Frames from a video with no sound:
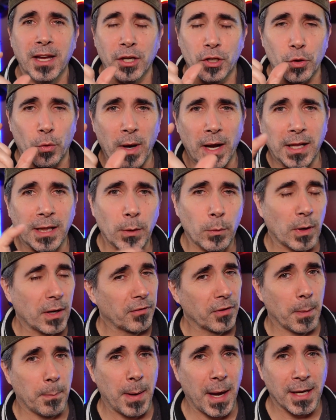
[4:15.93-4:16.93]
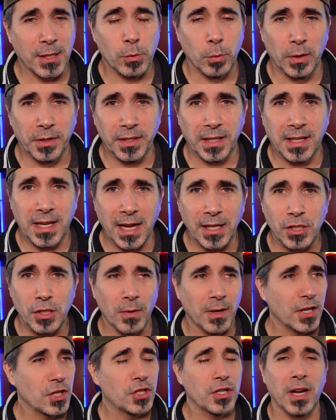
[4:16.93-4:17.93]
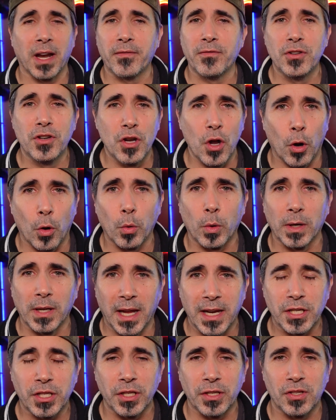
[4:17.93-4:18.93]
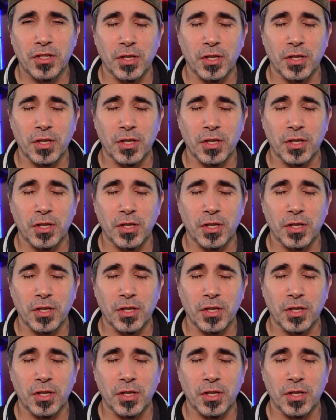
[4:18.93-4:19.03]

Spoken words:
directly whatever the bank's willing to get you, and it should have no relation.